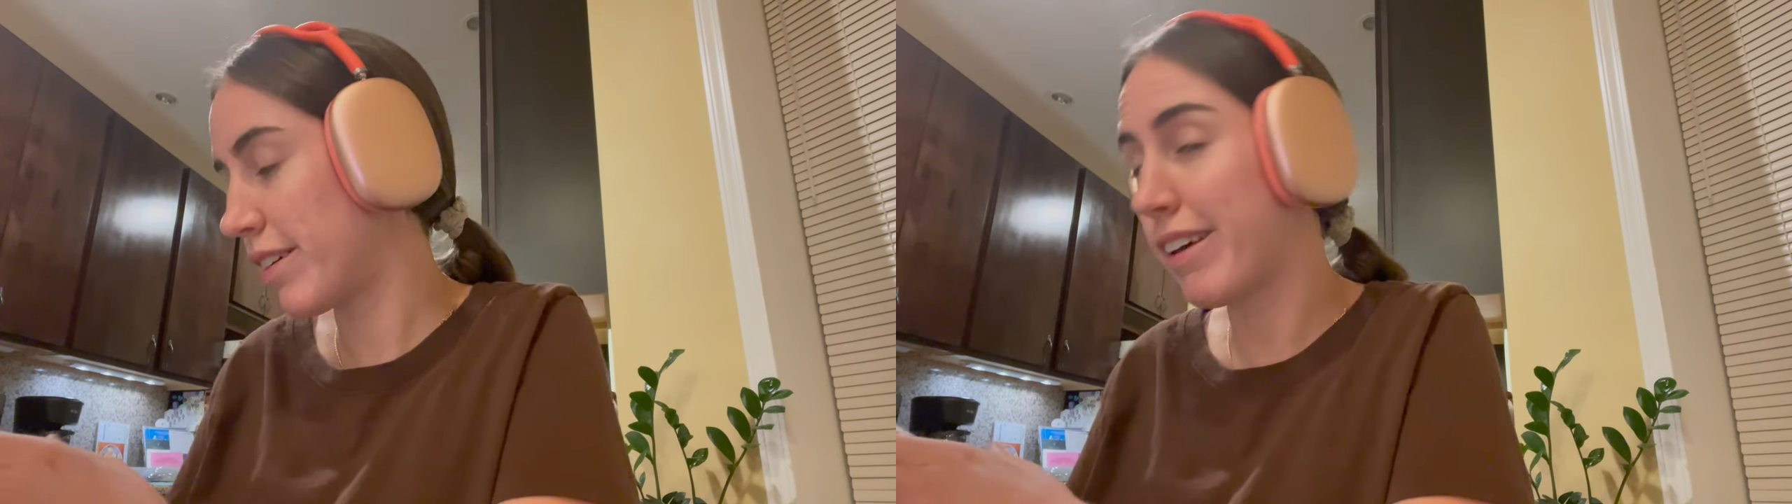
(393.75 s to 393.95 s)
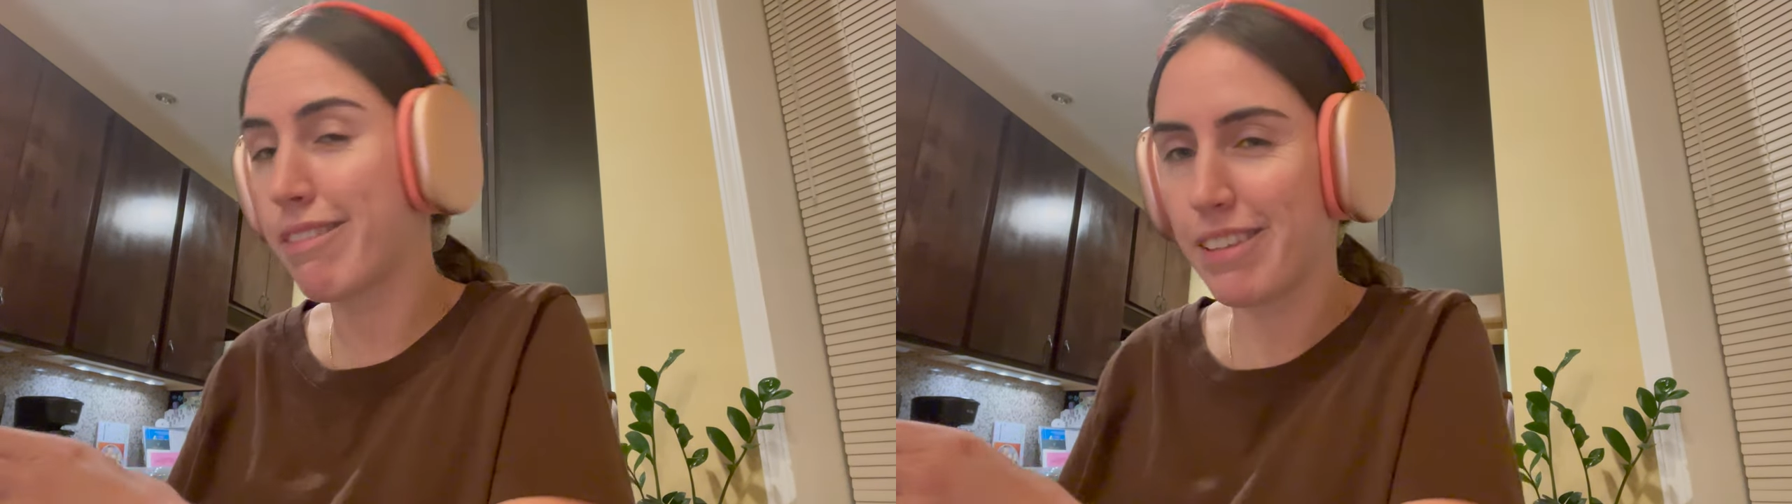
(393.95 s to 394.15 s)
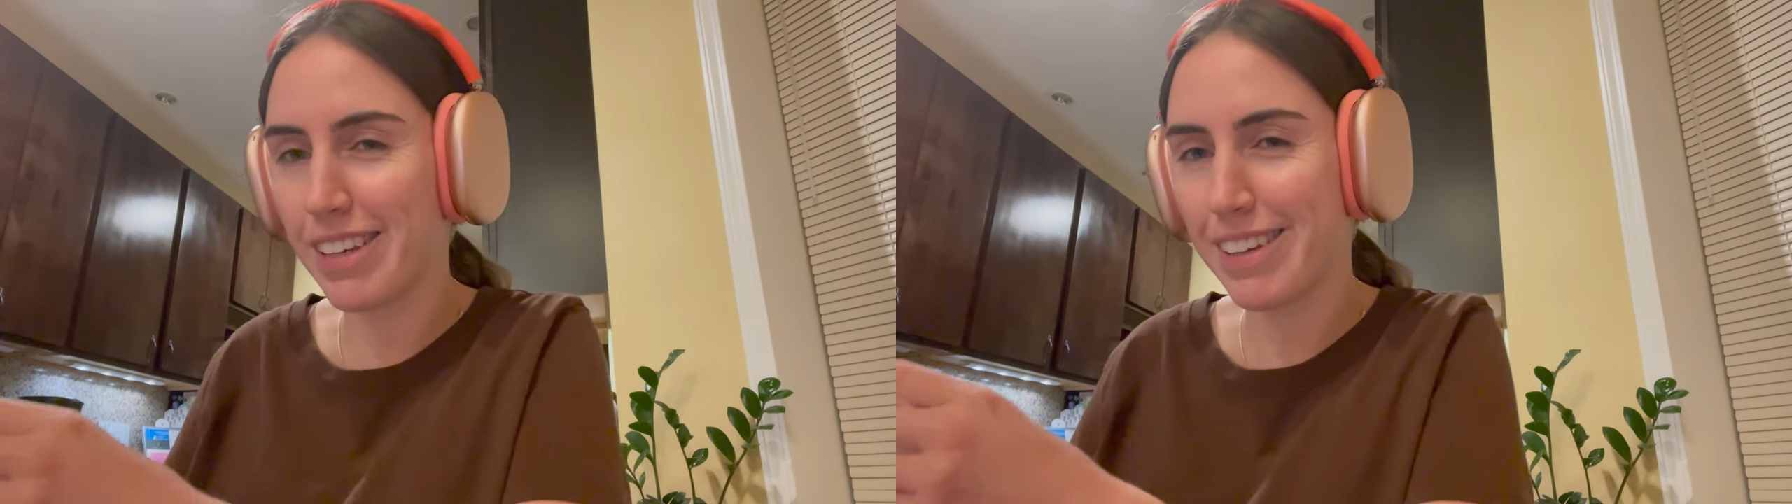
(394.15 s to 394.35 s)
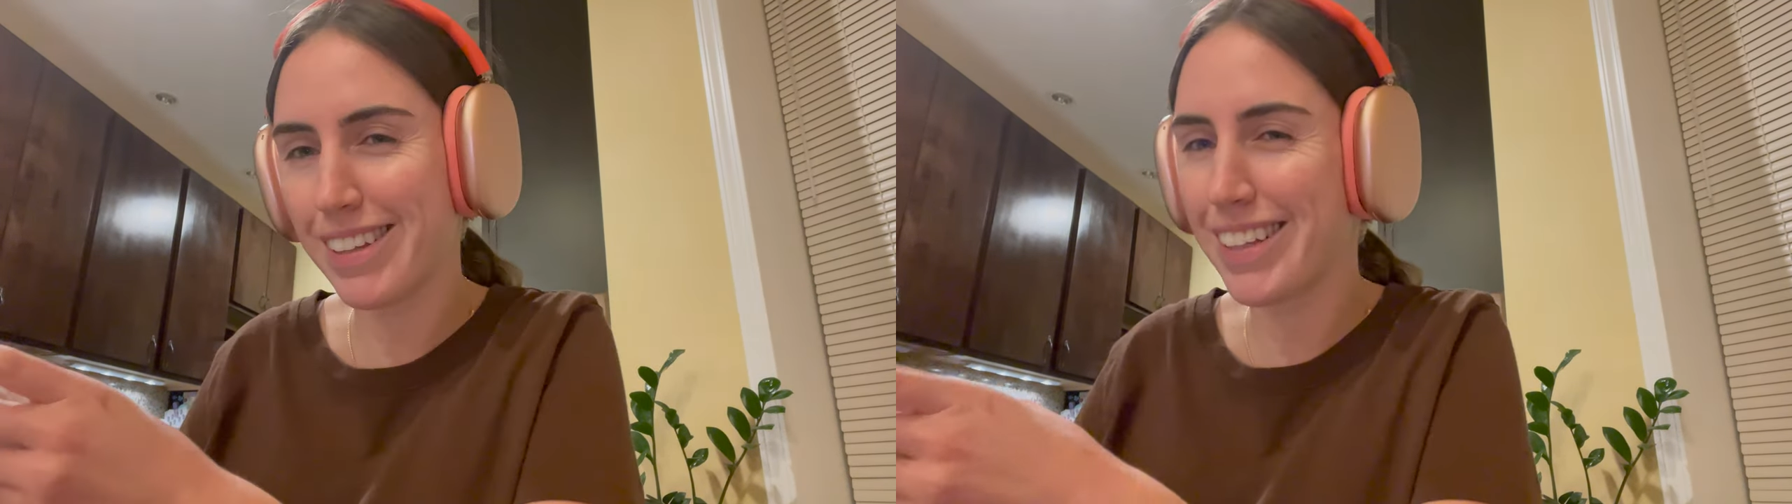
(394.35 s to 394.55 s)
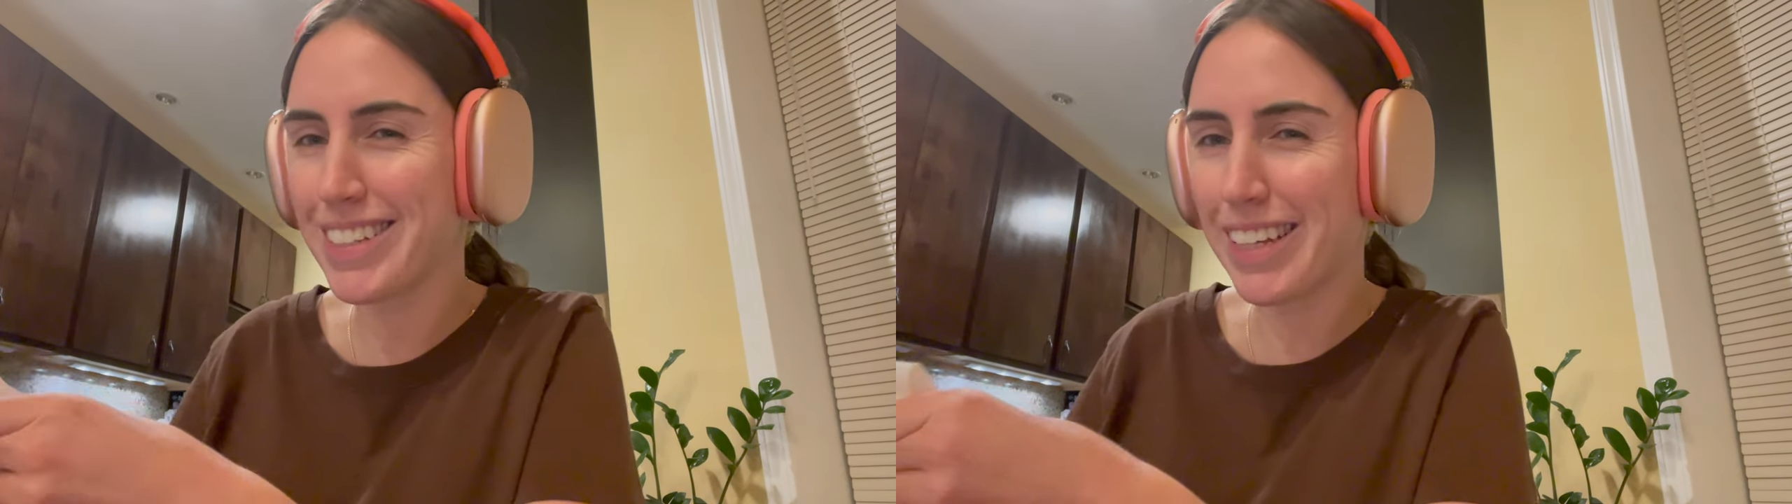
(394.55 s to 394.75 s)
I think,
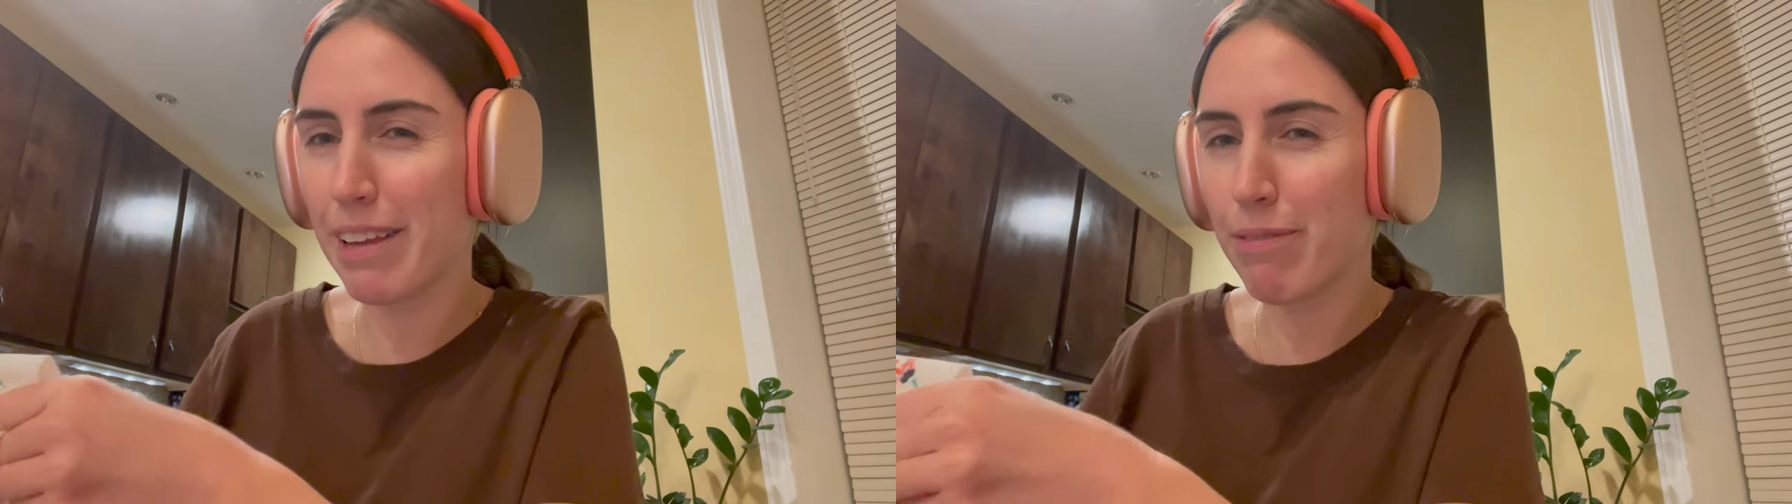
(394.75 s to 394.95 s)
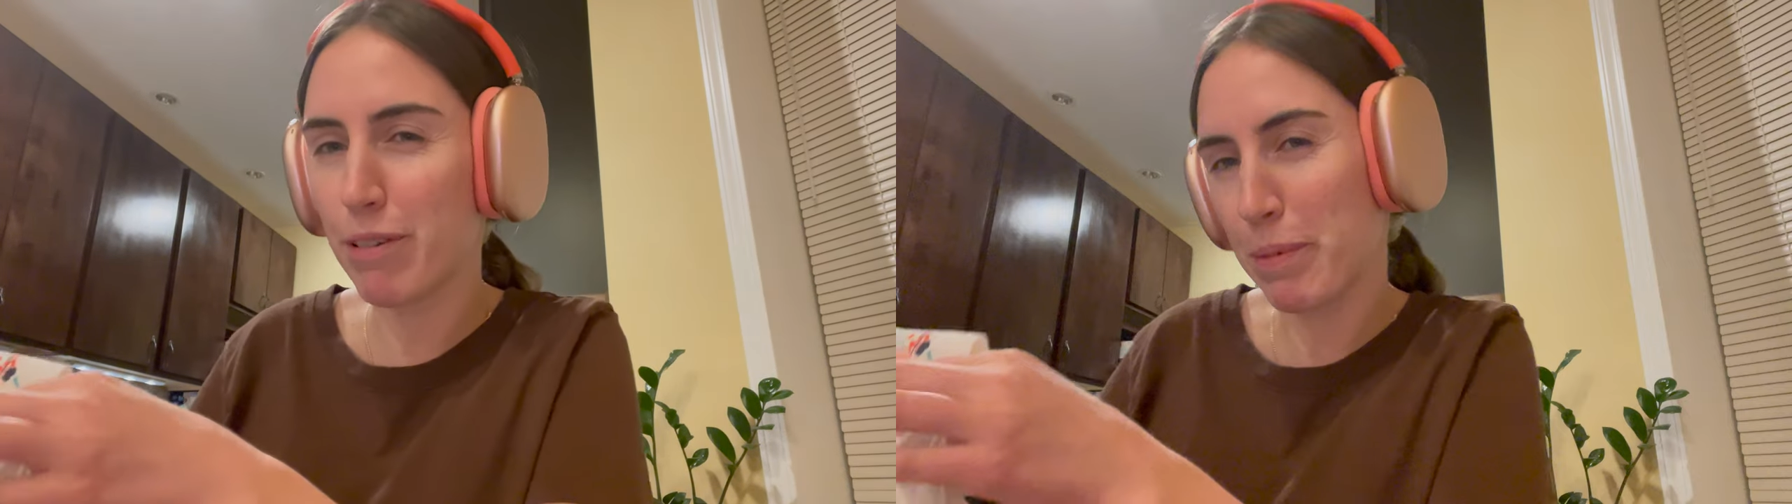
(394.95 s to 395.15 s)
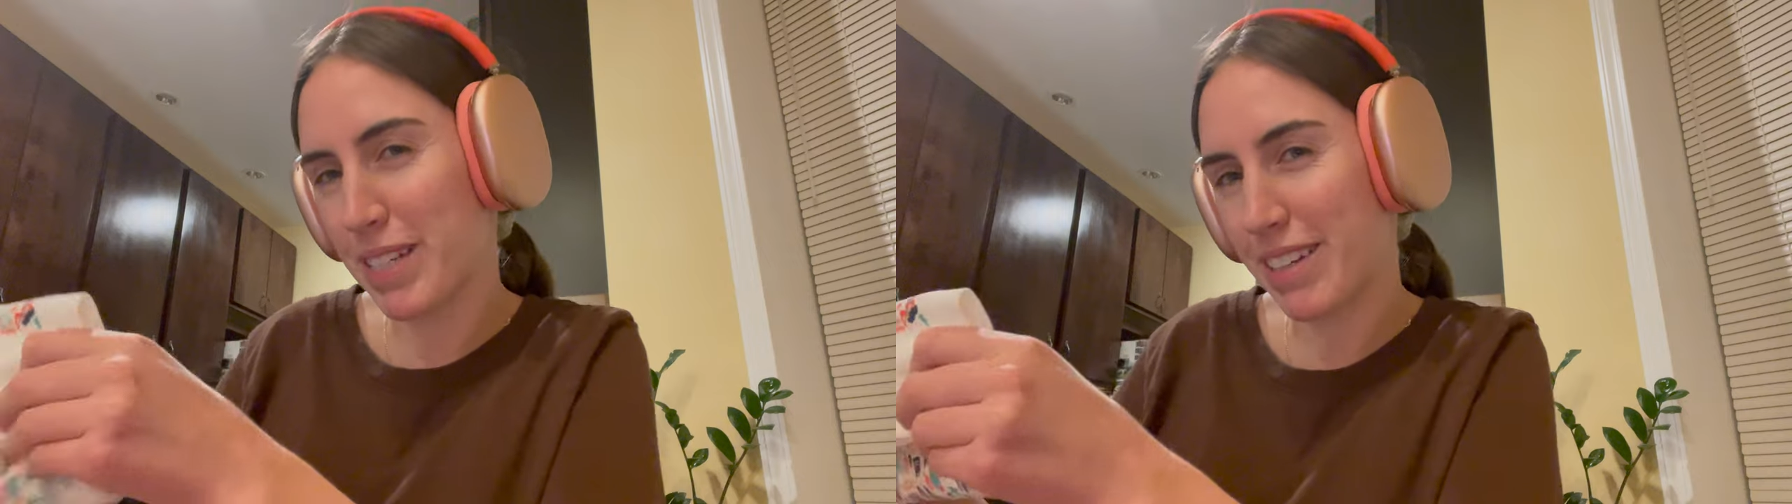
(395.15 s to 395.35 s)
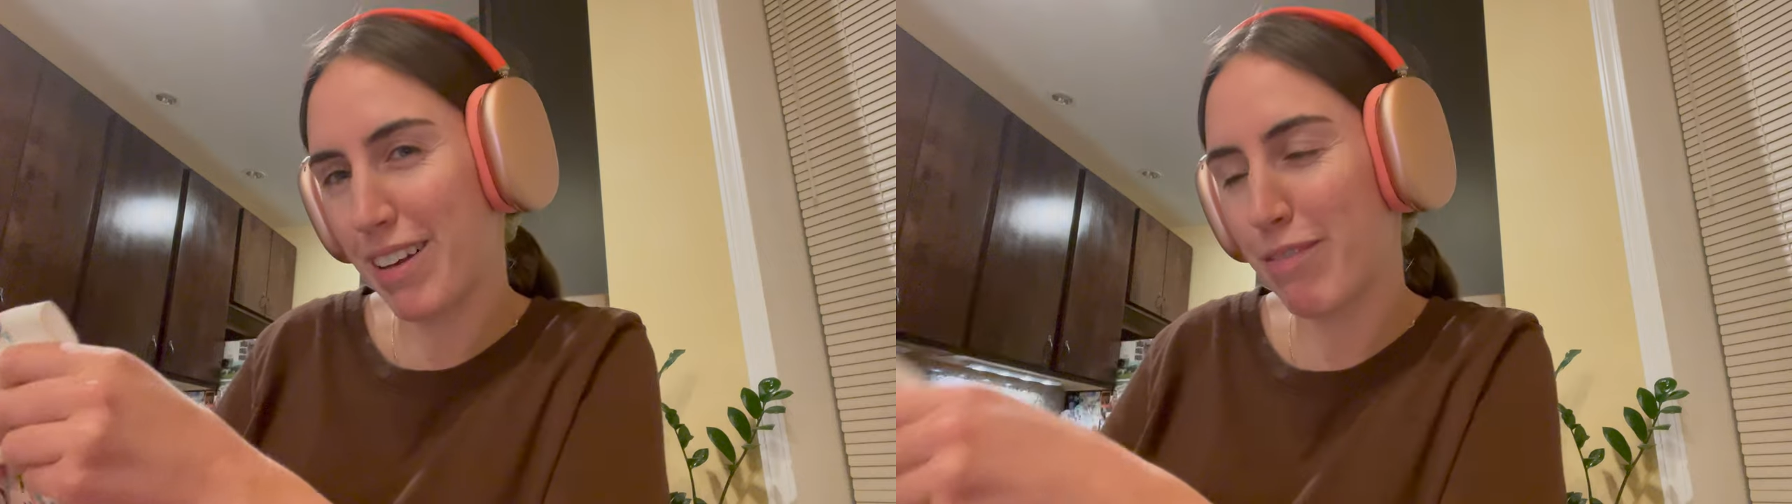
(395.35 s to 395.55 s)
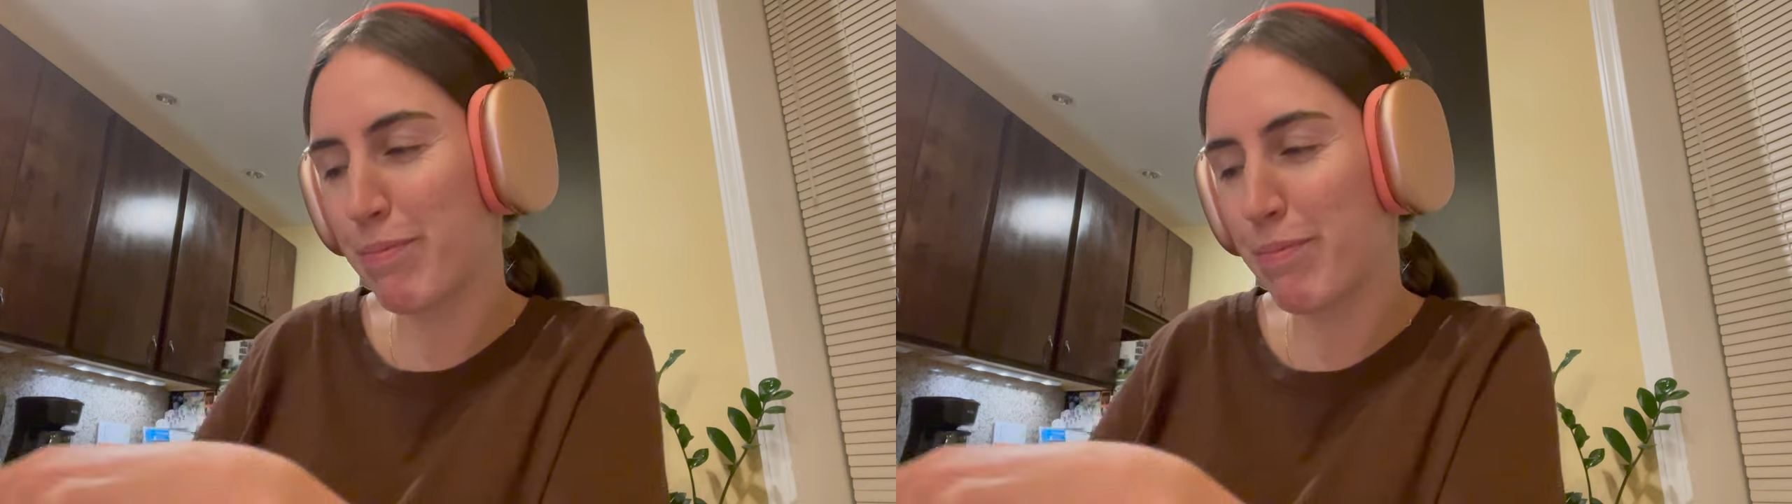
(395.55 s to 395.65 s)
unless I keep it for myself.